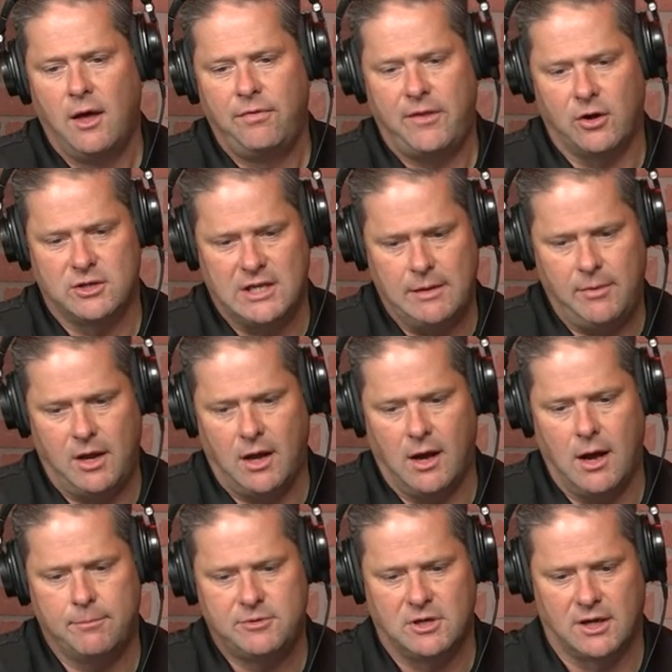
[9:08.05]
They're teaming
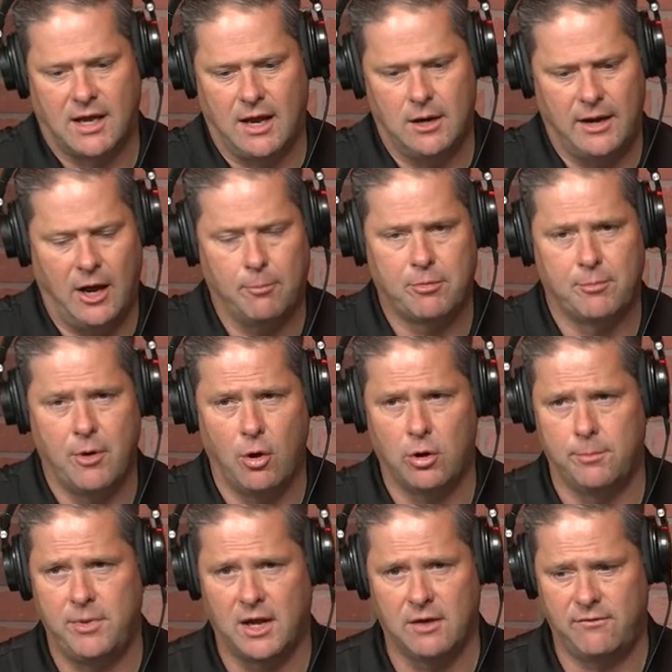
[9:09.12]
up to kind of help promote a
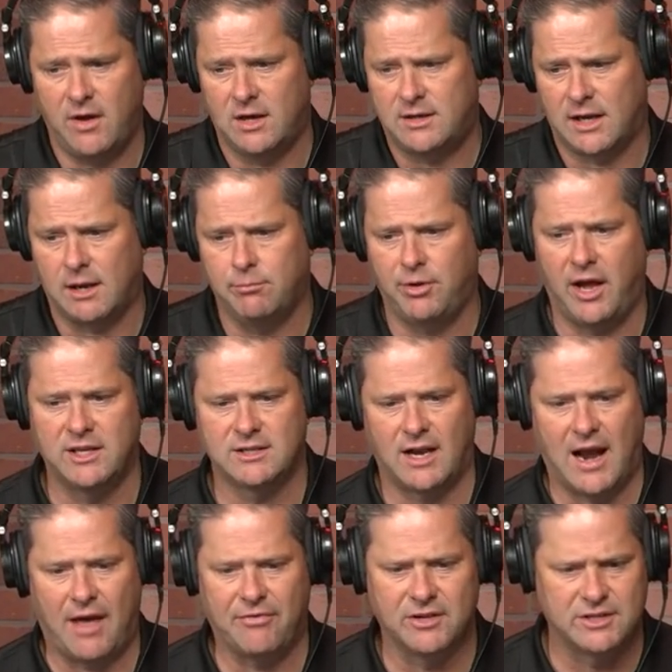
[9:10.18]
big event taking place in
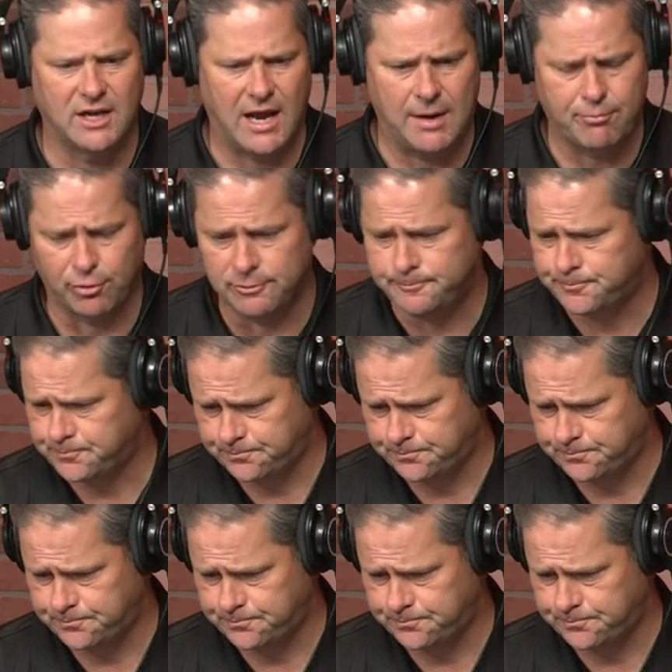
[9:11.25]
Athens in April.